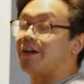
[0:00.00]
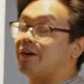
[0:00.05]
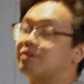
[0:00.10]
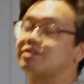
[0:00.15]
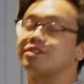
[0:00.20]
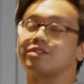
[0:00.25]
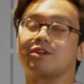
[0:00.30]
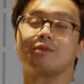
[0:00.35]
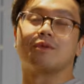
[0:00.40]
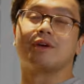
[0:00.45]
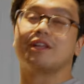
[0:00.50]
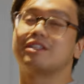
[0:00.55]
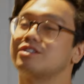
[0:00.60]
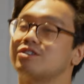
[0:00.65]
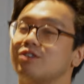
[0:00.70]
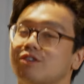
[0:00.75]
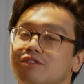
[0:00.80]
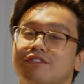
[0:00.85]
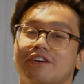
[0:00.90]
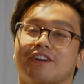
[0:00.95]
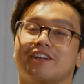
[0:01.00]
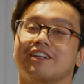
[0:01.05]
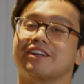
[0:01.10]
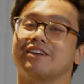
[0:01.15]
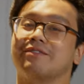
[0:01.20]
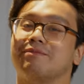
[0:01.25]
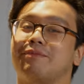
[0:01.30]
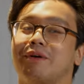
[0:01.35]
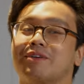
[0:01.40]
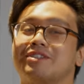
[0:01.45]
Yo, it's so it's so fucking
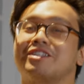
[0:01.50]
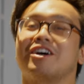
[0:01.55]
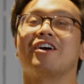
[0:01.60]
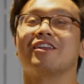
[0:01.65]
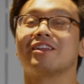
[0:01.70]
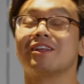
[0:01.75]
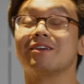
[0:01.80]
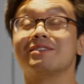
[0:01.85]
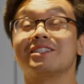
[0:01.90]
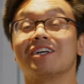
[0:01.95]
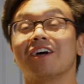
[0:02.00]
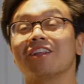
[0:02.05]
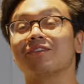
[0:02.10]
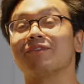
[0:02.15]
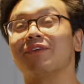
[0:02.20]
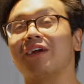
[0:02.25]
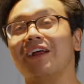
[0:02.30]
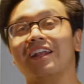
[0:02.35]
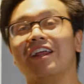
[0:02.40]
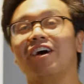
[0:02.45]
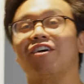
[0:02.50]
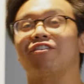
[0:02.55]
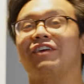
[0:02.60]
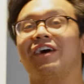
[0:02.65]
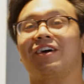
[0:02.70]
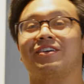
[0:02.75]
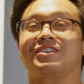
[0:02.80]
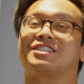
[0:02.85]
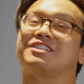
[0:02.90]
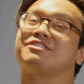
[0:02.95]
good, bro. Tell them tell them right now.
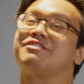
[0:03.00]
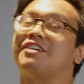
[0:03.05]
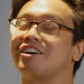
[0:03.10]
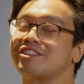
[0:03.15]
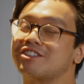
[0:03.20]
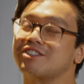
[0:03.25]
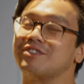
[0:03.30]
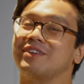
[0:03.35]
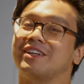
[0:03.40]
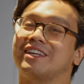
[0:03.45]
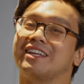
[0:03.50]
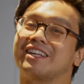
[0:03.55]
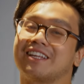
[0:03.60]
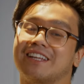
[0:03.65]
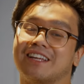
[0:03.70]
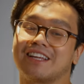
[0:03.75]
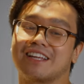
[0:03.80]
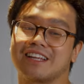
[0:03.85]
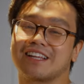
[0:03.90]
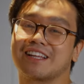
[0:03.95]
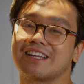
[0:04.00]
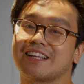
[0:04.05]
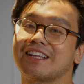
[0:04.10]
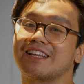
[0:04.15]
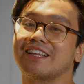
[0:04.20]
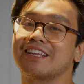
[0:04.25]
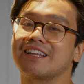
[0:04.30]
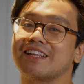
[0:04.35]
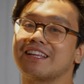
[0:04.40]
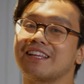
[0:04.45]
Vouch, vouch for it's me. It's actually
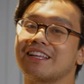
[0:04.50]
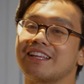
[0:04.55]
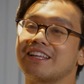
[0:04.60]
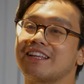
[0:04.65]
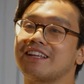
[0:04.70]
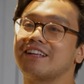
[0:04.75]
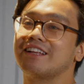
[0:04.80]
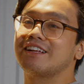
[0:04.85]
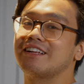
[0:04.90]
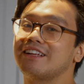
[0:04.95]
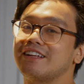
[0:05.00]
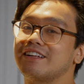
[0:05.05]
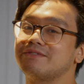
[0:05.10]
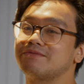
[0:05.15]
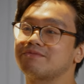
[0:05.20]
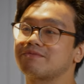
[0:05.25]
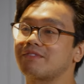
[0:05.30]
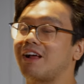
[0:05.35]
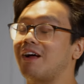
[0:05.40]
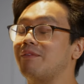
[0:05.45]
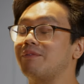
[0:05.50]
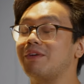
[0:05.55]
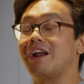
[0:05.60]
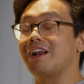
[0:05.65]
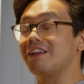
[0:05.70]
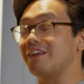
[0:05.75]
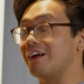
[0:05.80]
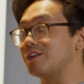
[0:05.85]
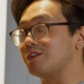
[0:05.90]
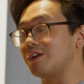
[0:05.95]
probably the best. I'm not,
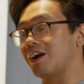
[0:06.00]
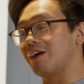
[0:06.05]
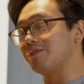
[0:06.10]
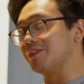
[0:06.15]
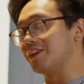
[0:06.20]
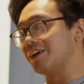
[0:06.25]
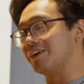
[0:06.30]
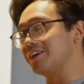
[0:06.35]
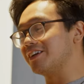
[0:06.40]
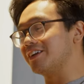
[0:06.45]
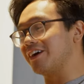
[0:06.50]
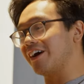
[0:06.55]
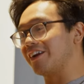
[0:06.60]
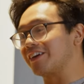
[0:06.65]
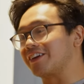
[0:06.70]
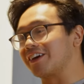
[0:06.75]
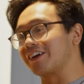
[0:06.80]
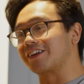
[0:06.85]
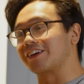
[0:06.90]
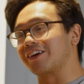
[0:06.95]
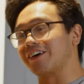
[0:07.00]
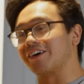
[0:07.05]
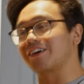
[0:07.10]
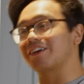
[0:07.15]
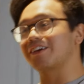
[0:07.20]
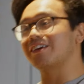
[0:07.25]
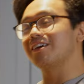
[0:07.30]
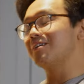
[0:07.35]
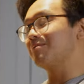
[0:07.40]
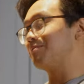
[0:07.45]
sauce. dude. I'm literally not a good
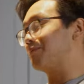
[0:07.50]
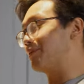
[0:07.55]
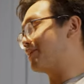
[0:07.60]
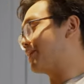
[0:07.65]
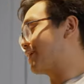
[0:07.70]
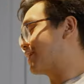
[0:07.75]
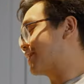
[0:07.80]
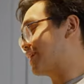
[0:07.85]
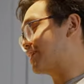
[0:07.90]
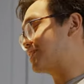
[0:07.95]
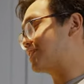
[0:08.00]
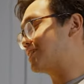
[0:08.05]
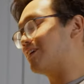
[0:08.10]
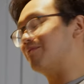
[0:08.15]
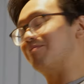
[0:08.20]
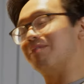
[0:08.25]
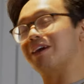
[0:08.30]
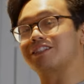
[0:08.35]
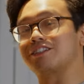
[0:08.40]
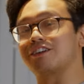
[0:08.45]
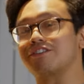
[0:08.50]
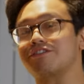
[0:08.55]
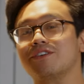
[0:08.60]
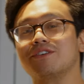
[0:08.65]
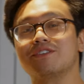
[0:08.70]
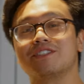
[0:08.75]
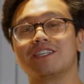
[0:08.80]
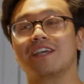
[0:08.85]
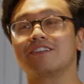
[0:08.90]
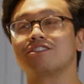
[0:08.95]
cook, but like this shit makes your
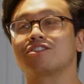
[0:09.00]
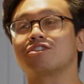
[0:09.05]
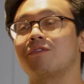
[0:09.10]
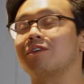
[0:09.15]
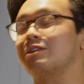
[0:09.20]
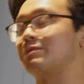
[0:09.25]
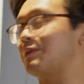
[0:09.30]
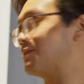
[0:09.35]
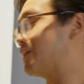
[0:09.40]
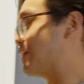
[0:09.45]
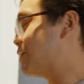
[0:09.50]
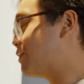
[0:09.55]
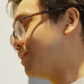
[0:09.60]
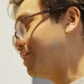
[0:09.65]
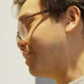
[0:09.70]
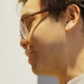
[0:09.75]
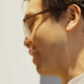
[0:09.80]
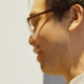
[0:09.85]
food taste so much. Especially when you're